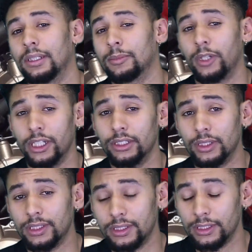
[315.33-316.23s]
I'm quite
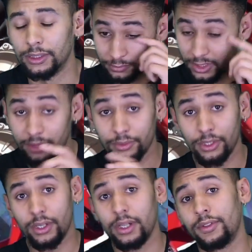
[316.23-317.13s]
interested. Now,
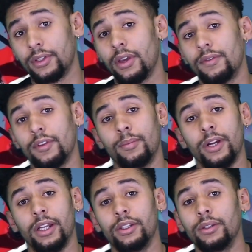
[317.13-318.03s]
you don't have to go for the
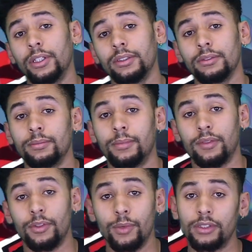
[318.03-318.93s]
brand new one,
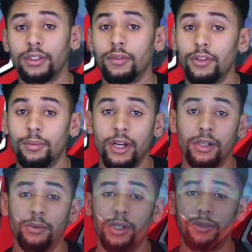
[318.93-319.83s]
but if you were to go for the
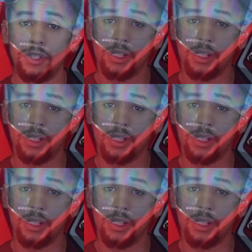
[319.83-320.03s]
brand new one, I